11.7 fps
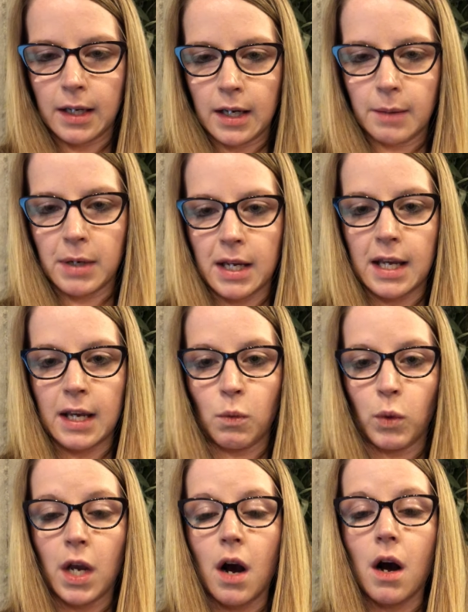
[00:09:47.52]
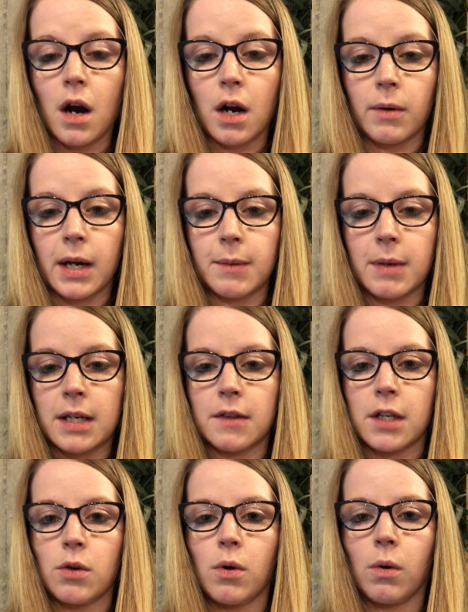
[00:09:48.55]
But again, we are recommending
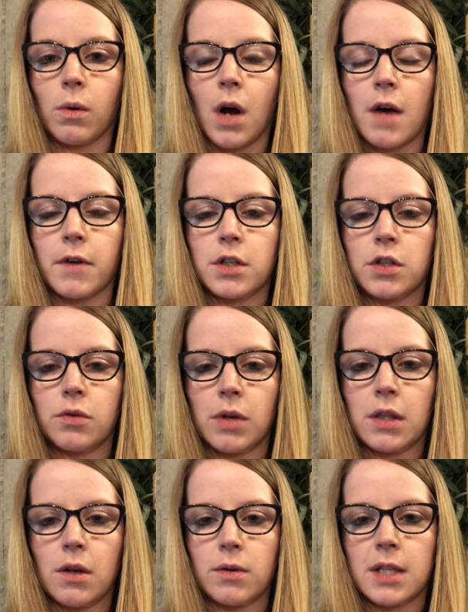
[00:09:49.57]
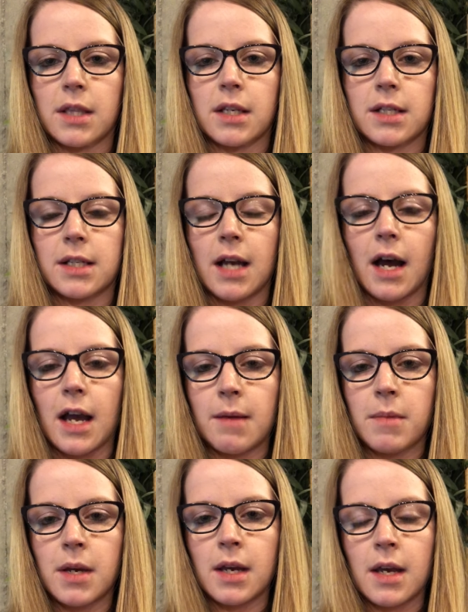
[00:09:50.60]
that you hold off on doing those at this
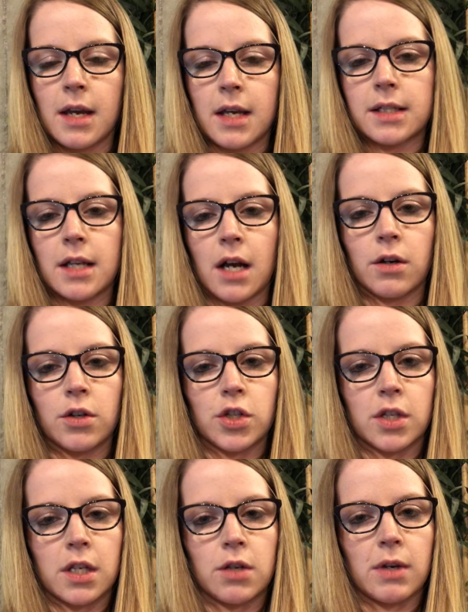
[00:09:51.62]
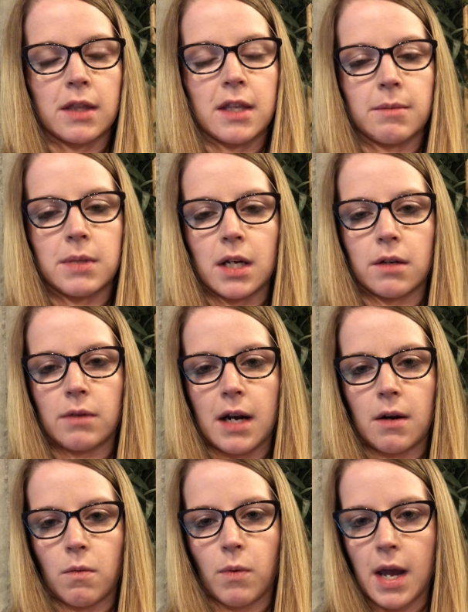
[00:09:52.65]
time. It's not urgent that you get them done
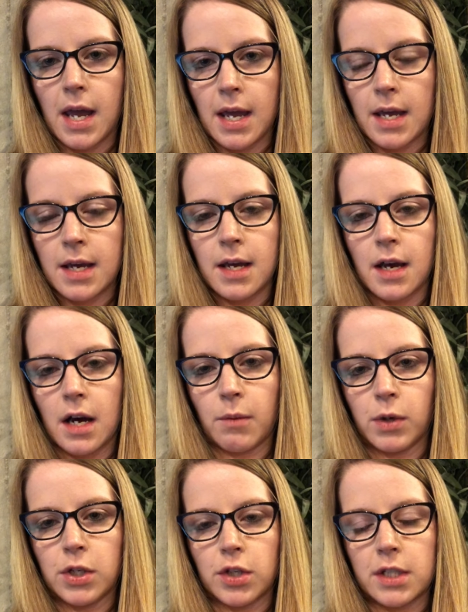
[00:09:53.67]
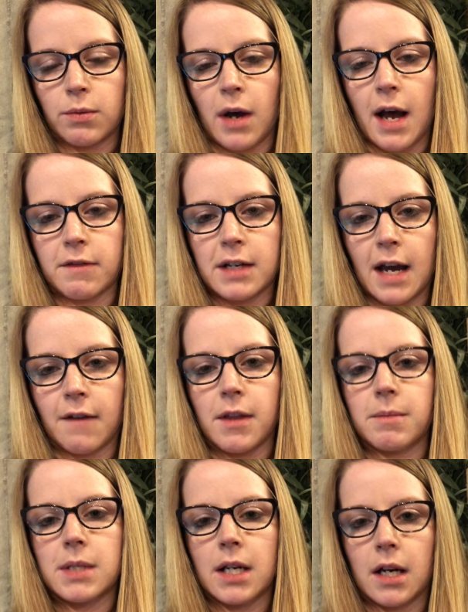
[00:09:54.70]
right away. We just will have to have
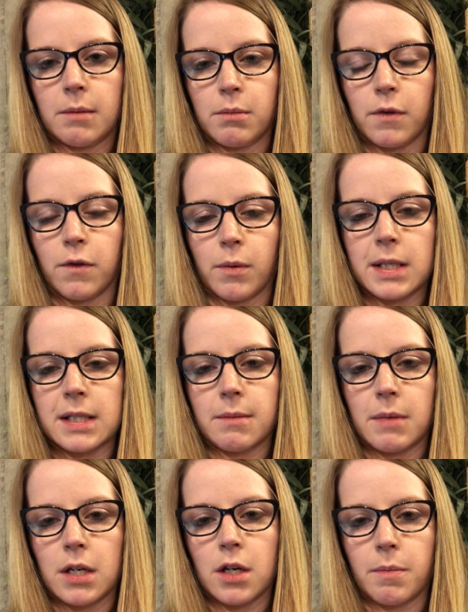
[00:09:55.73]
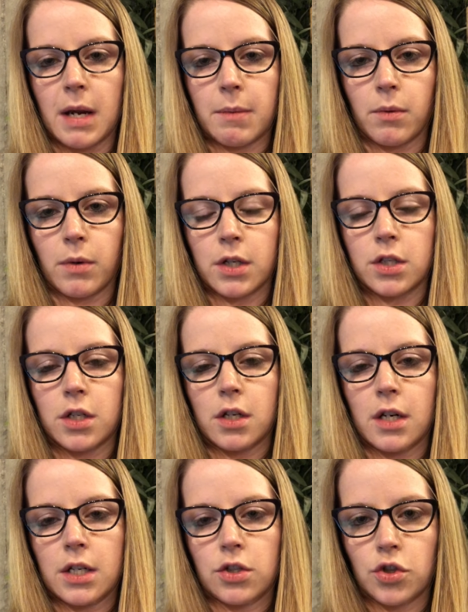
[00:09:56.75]
them done before we submit your paperwork to your
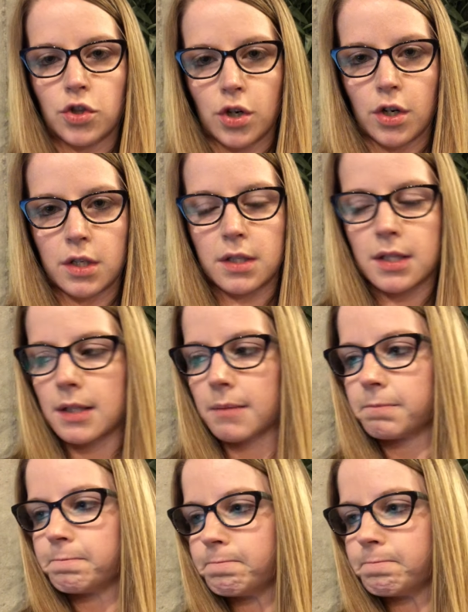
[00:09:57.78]
insurance.